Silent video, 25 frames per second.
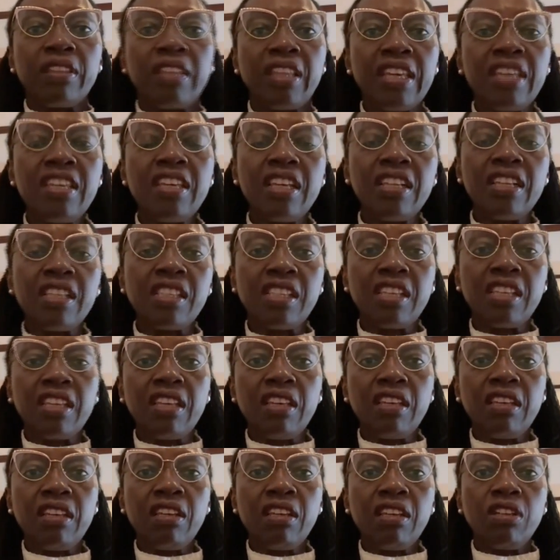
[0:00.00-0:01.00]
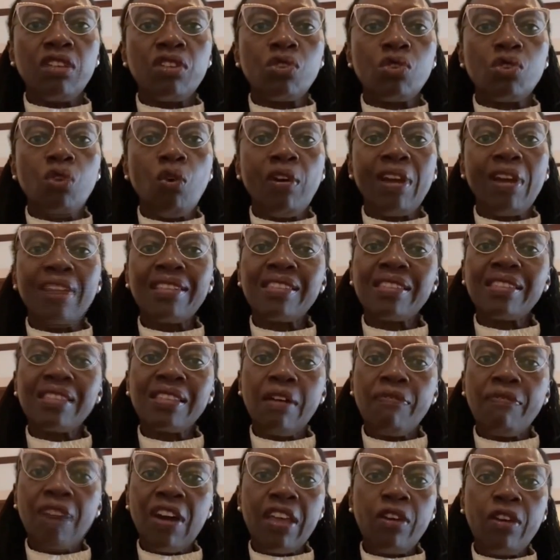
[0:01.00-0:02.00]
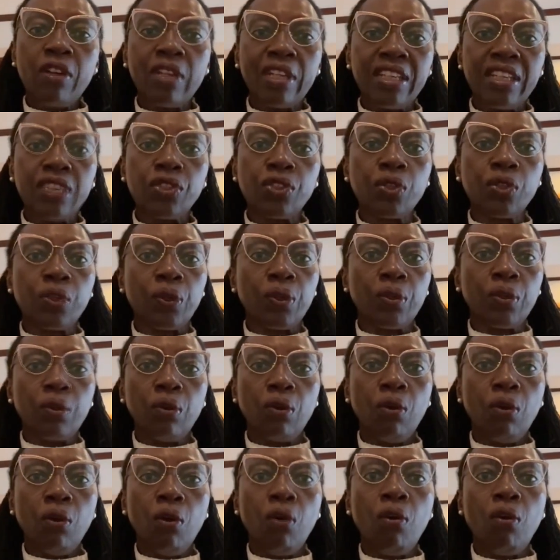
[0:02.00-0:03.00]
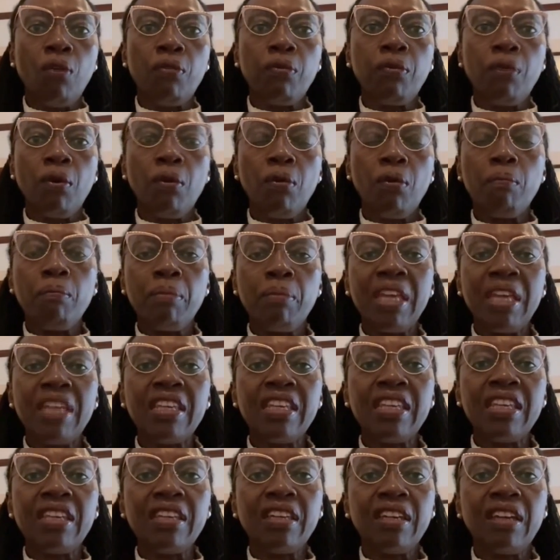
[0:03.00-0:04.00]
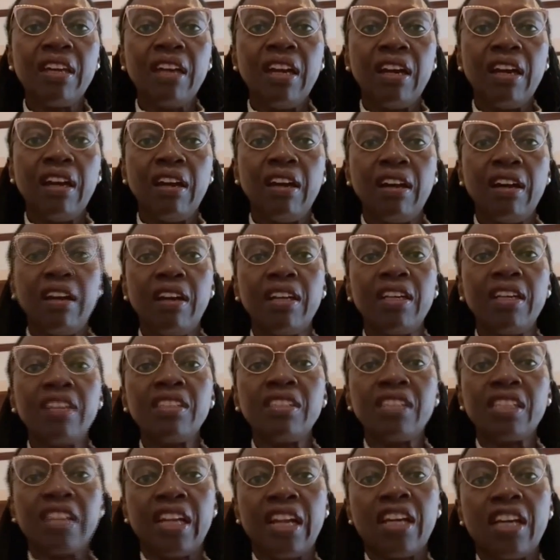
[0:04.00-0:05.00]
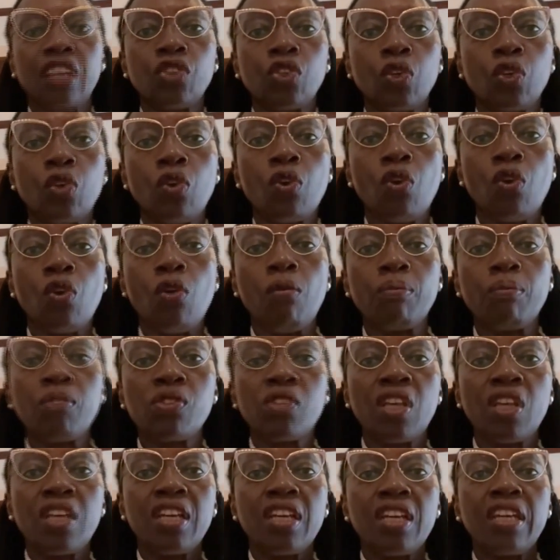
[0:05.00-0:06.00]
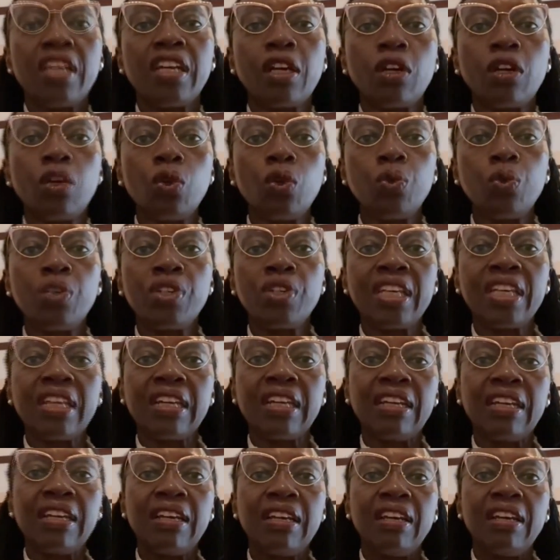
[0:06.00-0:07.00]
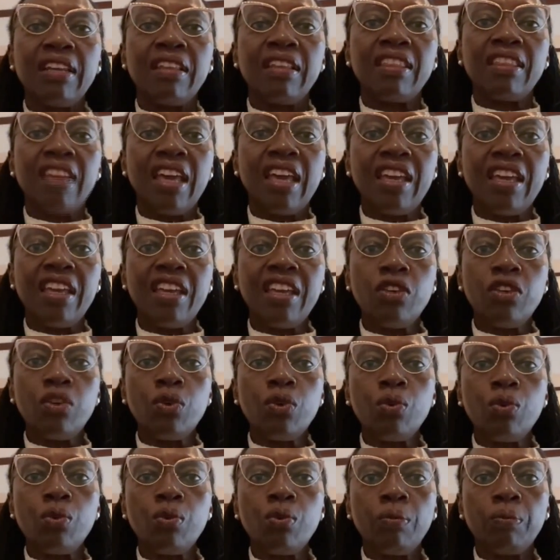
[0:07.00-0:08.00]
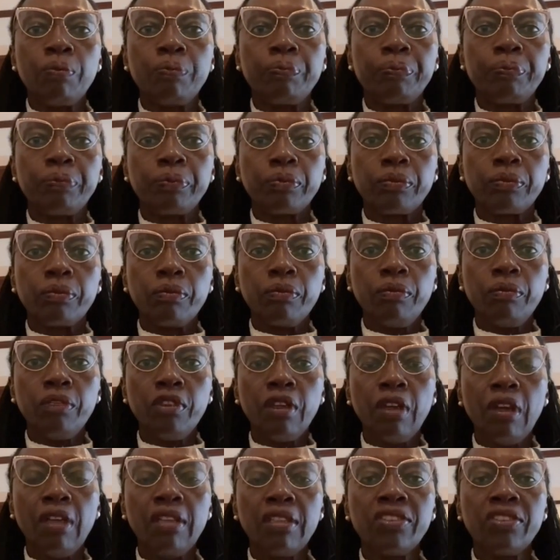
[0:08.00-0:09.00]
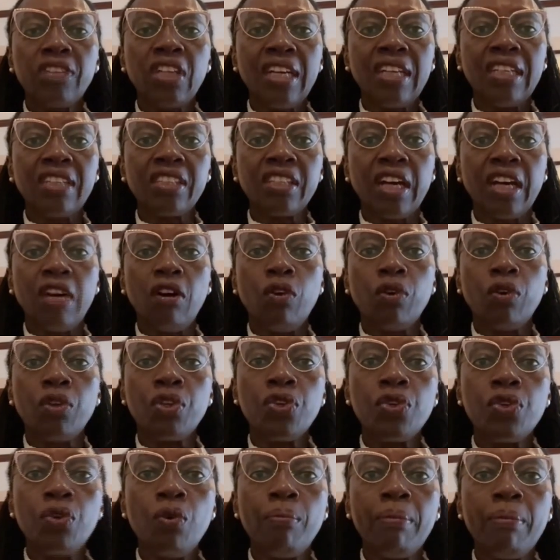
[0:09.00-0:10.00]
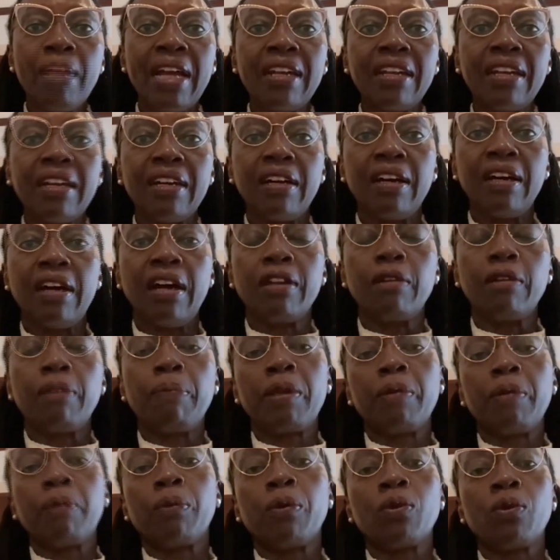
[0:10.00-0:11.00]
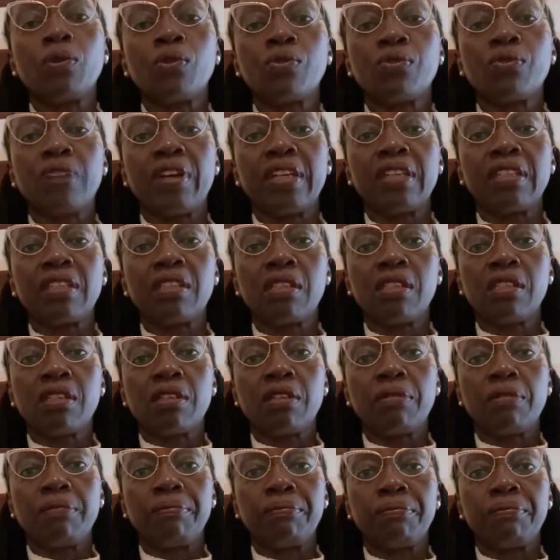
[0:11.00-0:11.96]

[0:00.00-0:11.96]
the EAC, so it's a violation of many international norms, including the AU Charter on Human and People's Rights.